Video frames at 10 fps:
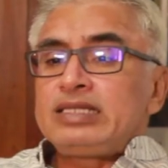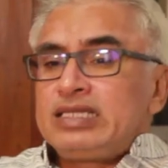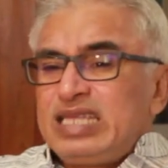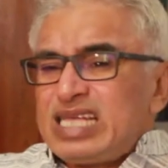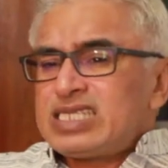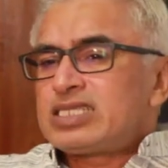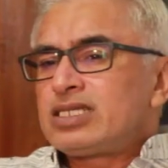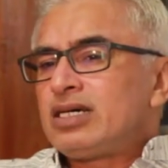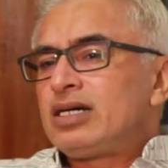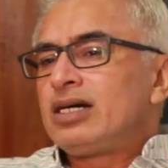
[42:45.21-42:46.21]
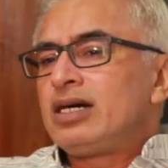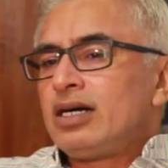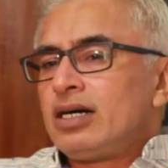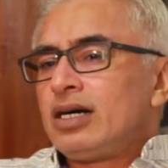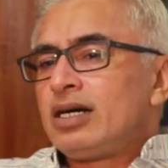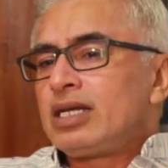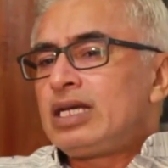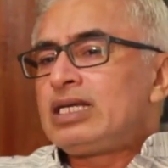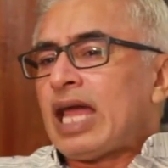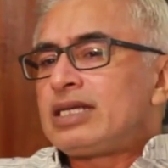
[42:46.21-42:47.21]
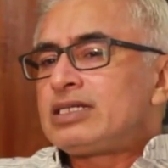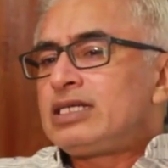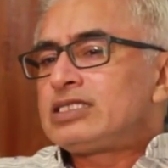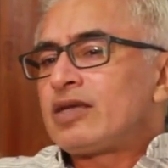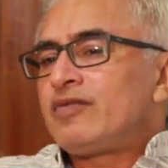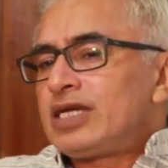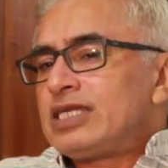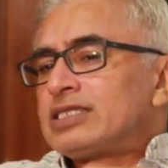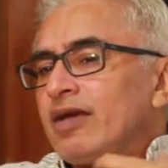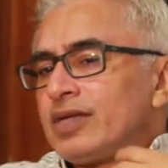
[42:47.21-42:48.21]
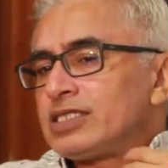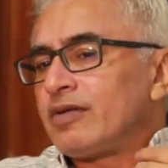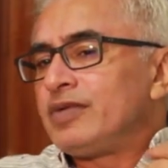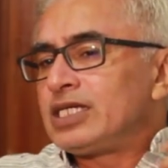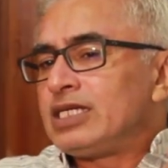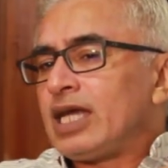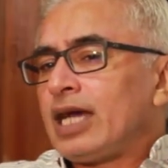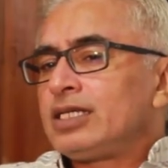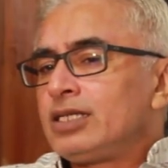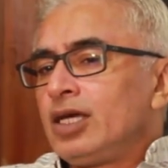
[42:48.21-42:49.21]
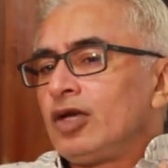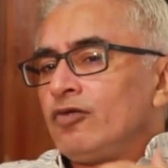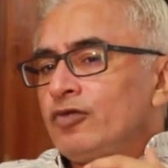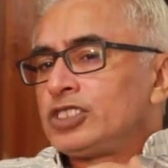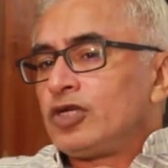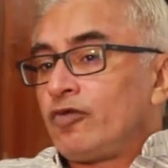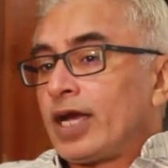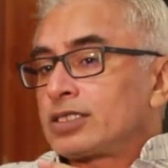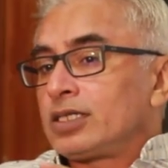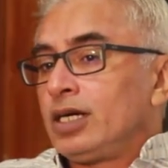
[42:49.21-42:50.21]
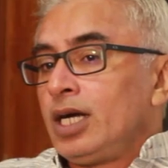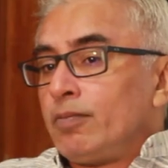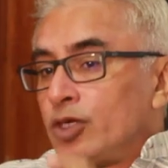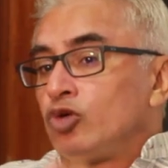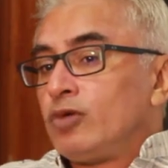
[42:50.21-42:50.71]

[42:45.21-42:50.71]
and this uh, uh, in 1977-79 which in fact uh,